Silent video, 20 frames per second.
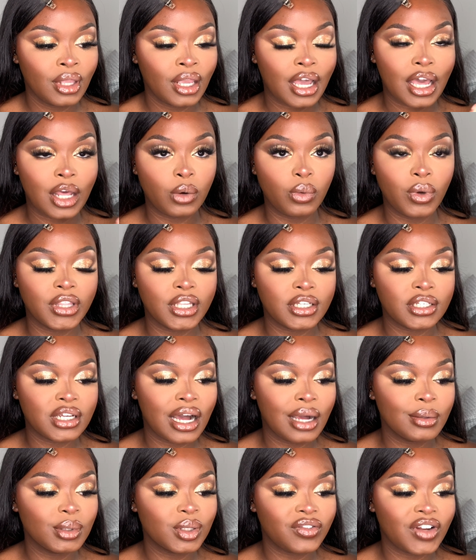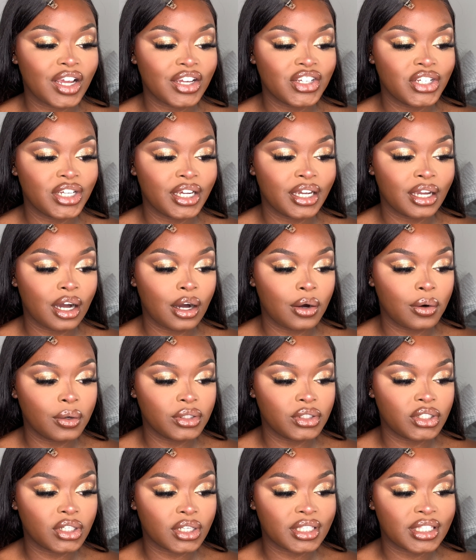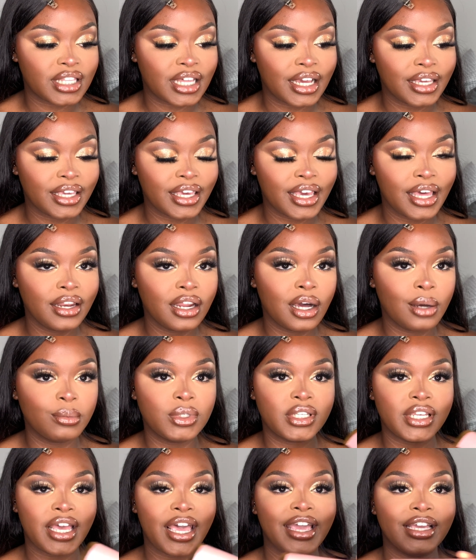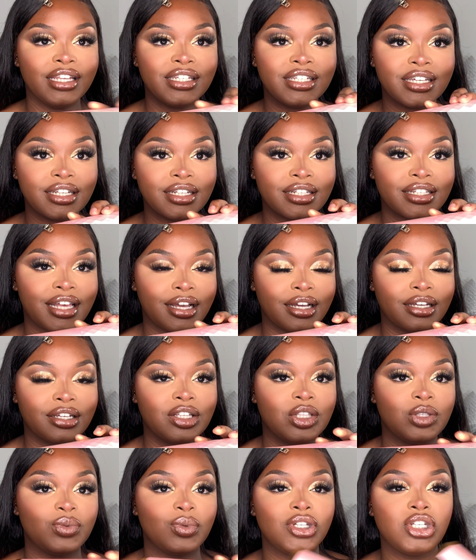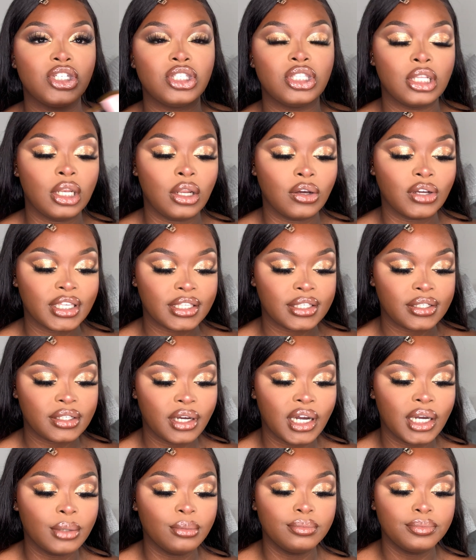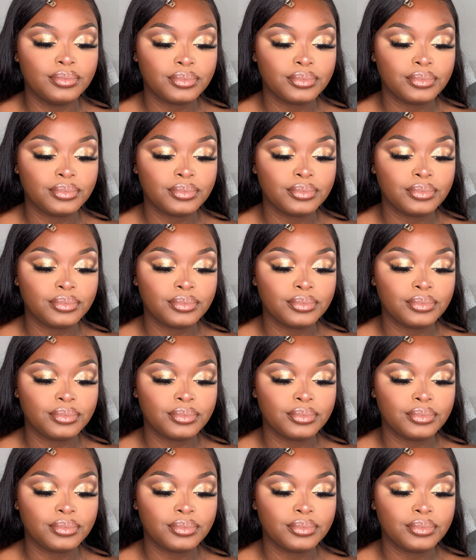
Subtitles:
and when the time's flashing I'll adjust that again up to 18 seconds, which is the longest time.